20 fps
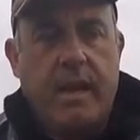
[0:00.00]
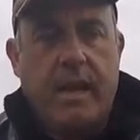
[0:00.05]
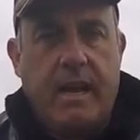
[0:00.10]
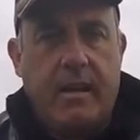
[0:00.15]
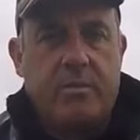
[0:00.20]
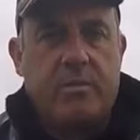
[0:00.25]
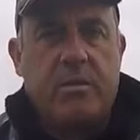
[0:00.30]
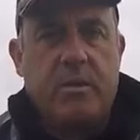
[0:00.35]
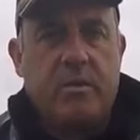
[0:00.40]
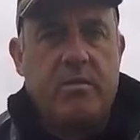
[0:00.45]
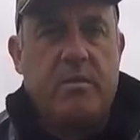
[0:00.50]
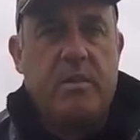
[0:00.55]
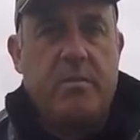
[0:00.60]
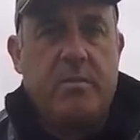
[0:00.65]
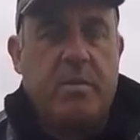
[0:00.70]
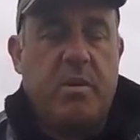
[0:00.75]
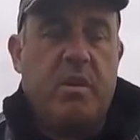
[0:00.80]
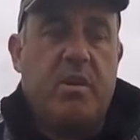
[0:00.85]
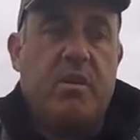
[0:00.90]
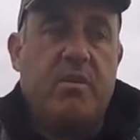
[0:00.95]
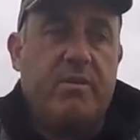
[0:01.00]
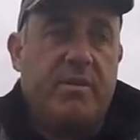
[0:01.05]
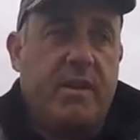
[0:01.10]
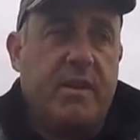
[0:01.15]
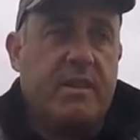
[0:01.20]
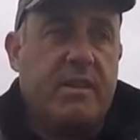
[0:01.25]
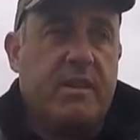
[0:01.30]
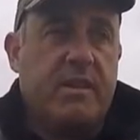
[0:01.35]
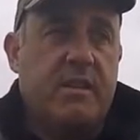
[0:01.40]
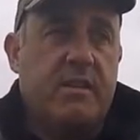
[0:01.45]
absolutely
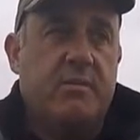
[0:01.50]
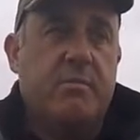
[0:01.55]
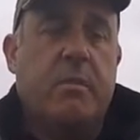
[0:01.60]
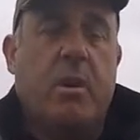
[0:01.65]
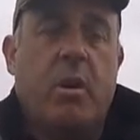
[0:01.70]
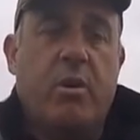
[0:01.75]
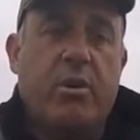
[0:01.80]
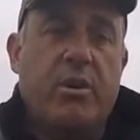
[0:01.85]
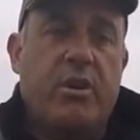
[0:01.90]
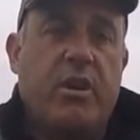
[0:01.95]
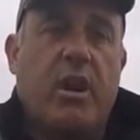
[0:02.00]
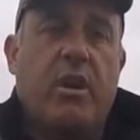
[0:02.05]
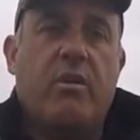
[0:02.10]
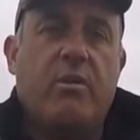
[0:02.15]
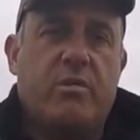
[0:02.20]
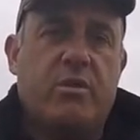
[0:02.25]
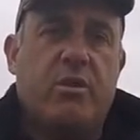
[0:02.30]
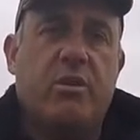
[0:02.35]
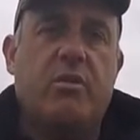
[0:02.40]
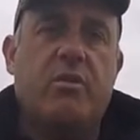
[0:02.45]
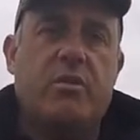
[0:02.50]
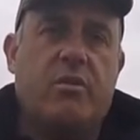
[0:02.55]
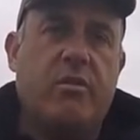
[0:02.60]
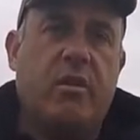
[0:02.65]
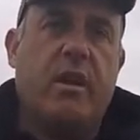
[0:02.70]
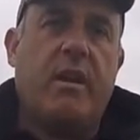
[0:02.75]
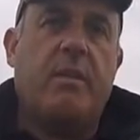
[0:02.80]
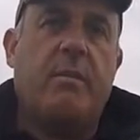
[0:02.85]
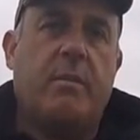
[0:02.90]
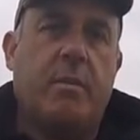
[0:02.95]
perfect, and it's my go-to
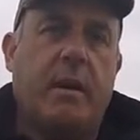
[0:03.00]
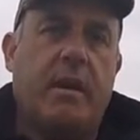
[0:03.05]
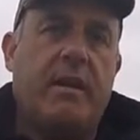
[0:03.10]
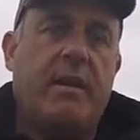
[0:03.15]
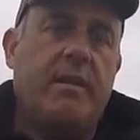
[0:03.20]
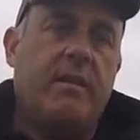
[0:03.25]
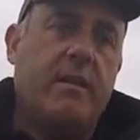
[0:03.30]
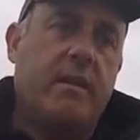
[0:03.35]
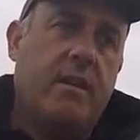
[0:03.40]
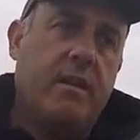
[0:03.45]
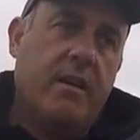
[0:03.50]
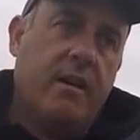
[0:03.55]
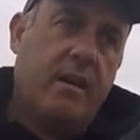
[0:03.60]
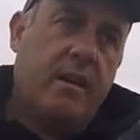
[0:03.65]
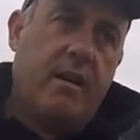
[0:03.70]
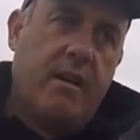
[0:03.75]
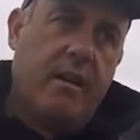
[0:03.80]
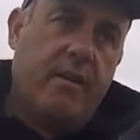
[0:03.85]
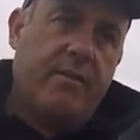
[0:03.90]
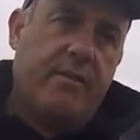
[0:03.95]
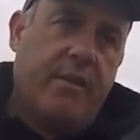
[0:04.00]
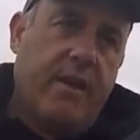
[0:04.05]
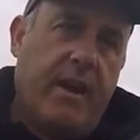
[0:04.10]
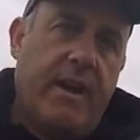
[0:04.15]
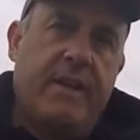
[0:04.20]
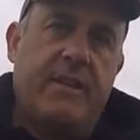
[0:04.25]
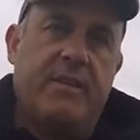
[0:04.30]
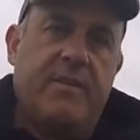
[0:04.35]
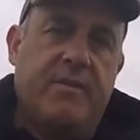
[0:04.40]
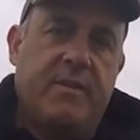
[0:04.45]
ground bait for
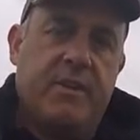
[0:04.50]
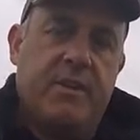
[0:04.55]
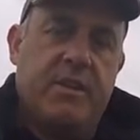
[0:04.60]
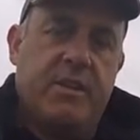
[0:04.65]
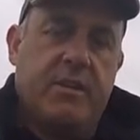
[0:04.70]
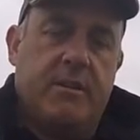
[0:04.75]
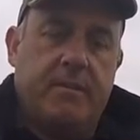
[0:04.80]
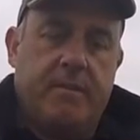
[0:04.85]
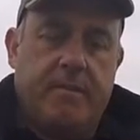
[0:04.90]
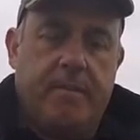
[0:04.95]
edge fishing.